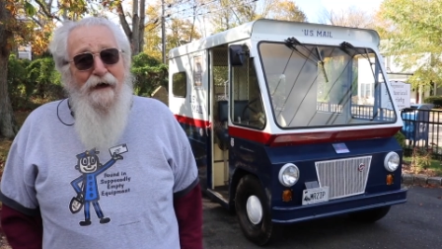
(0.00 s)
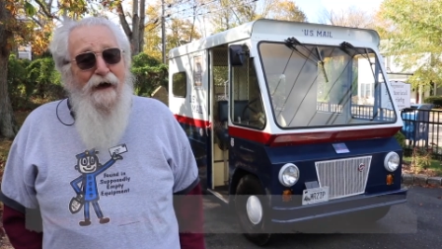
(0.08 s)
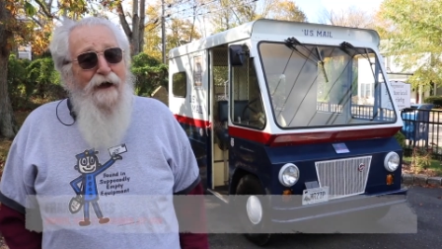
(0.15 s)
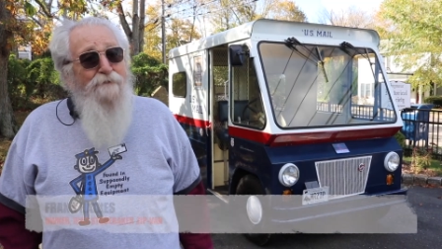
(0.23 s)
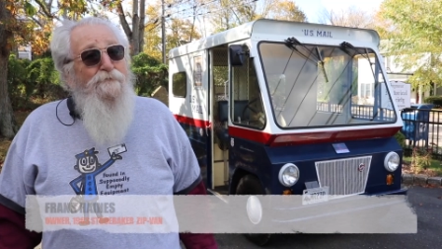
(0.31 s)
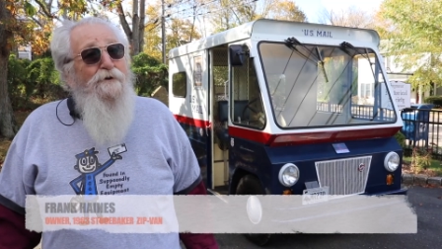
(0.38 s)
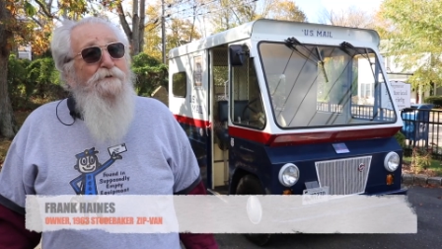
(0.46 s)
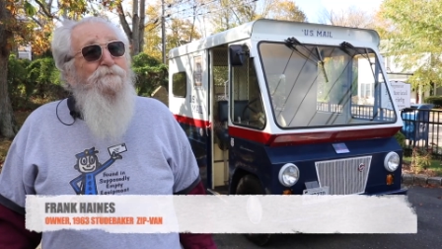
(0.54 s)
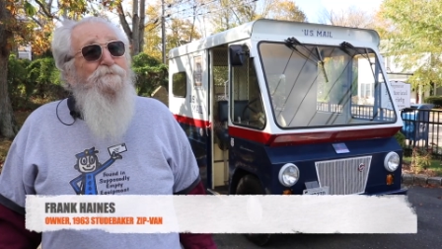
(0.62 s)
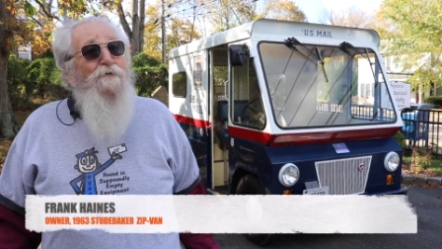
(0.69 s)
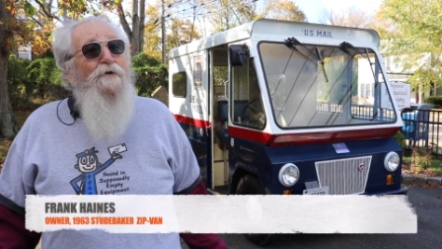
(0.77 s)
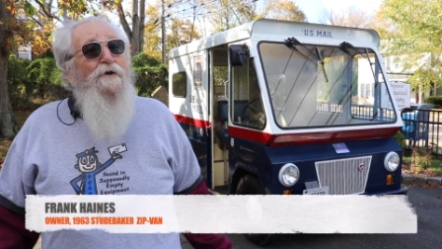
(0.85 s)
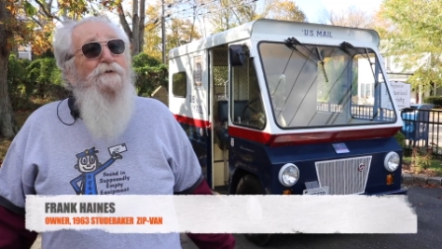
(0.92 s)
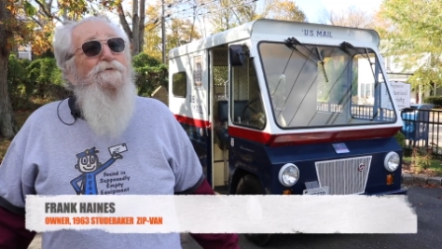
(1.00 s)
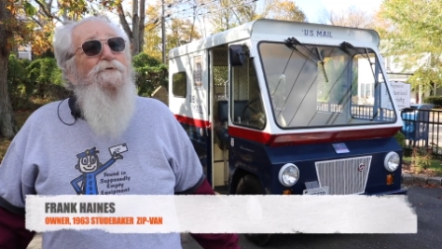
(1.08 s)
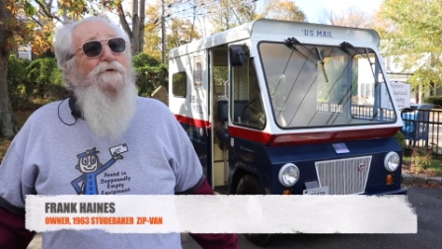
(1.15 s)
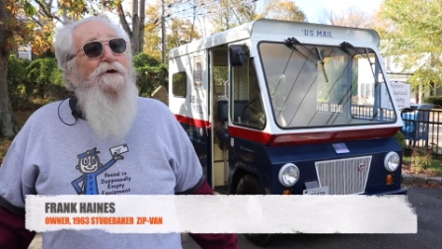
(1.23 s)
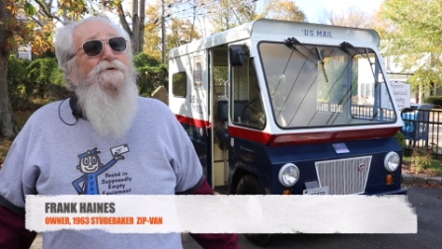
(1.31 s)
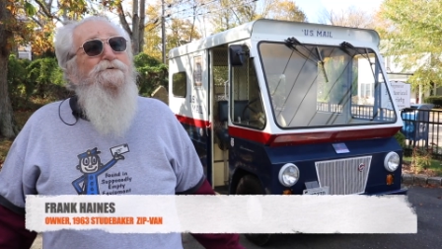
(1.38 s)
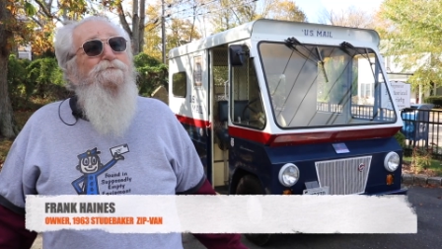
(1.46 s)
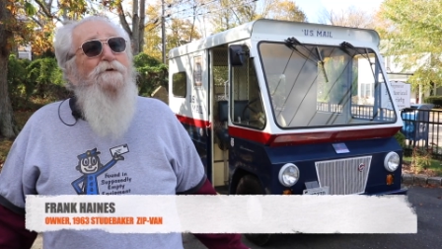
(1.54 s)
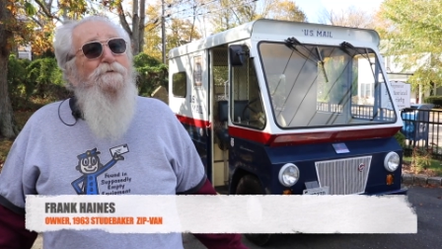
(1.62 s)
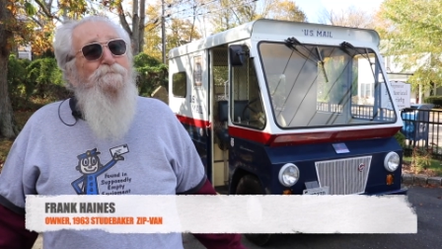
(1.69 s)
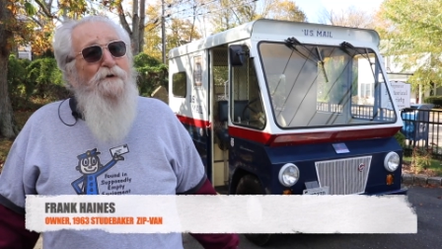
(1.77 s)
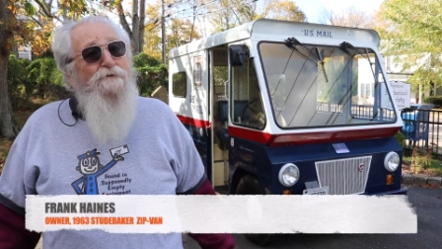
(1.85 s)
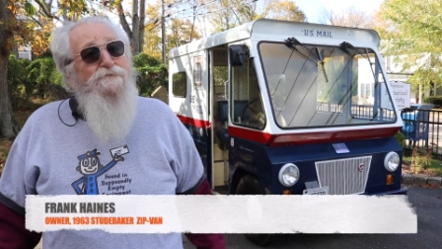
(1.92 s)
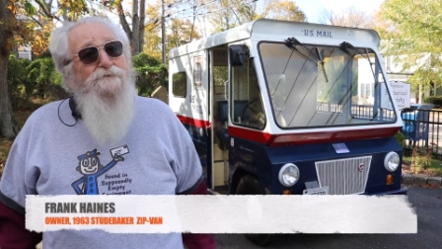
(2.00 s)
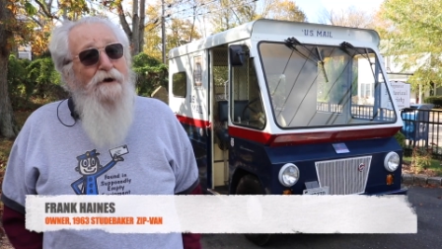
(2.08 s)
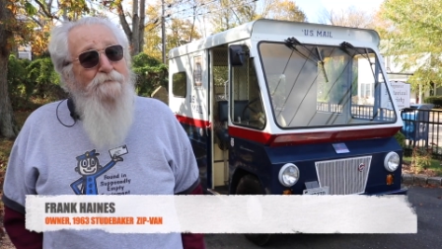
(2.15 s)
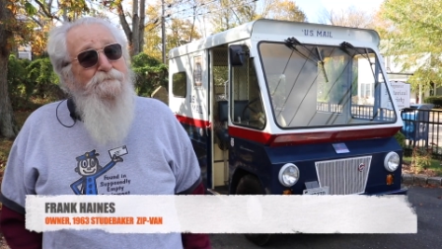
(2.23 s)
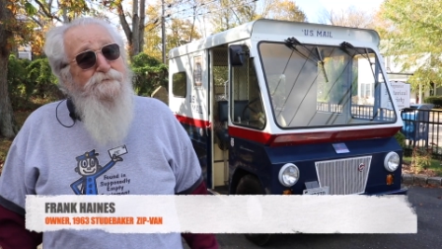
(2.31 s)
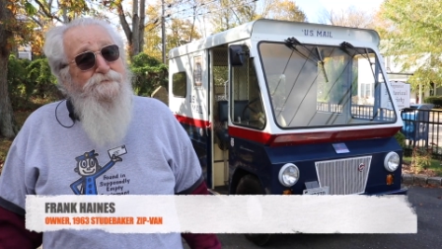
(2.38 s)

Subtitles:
I worked 42 years for the post office.